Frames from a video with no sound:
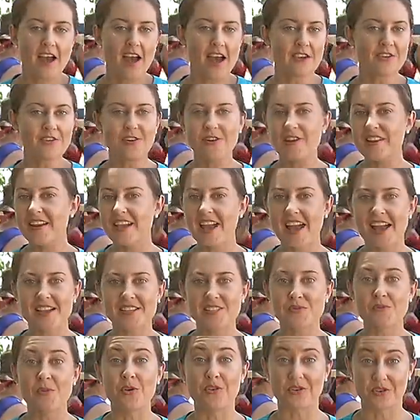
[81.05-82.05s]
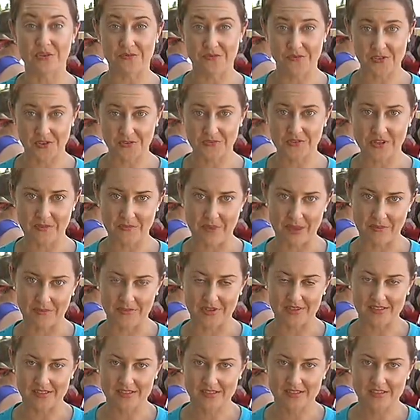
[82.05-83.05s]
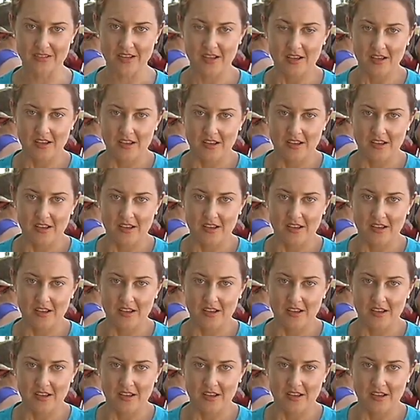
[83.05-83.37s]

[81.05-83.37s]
and already has more than 50 members.